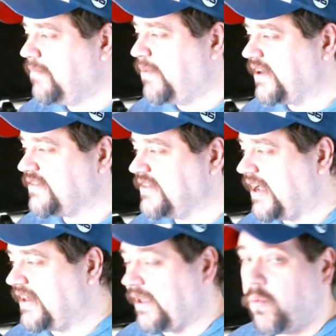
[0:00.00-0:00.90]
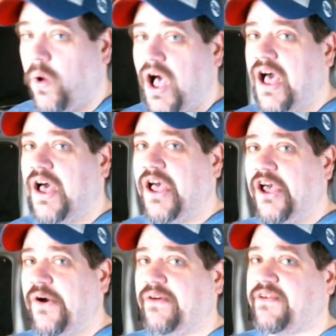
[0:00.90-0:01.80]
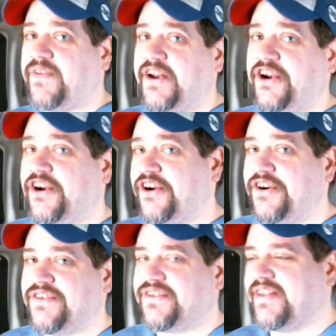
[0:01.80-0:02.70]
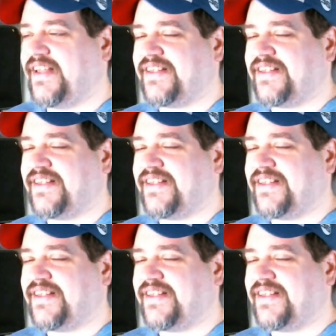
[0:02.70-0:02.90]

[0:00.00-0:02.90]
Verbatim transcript: But it's not like, whoa, over fenders,